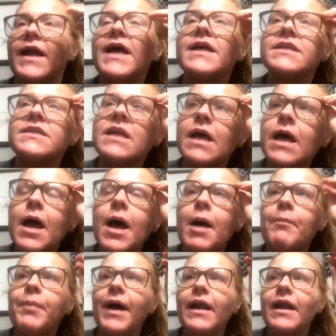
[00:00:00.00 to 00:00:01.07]
is,
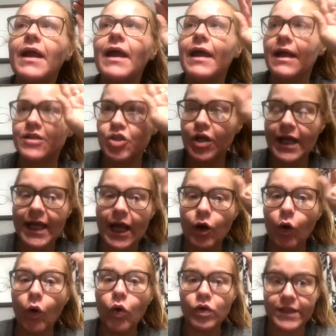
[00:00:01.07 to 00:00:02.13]
but it's going to get
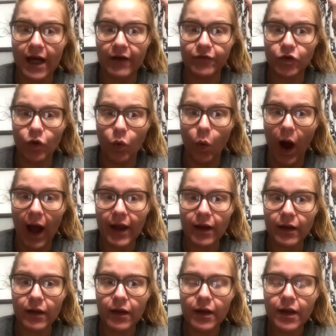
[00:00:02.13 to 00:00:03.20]
old after a
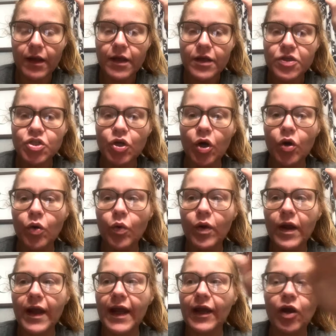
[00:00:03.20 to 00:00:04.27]
while. So
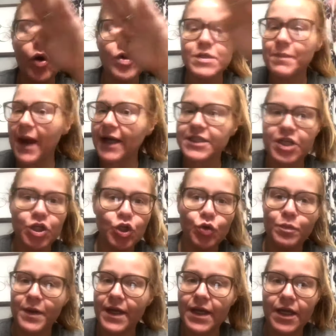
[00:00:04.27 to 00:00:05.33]
it goes back to you
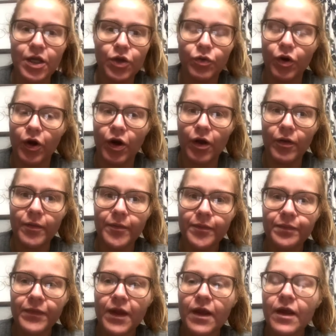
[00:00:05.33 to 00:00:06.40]
being you, girl.
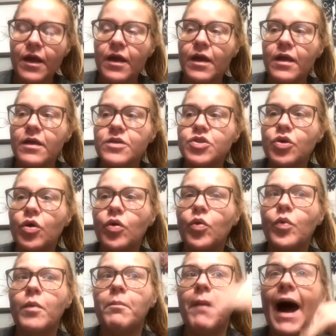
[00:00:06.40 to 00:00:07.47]
So
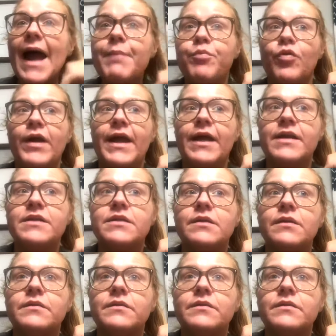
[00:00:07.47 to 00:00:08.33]
my brand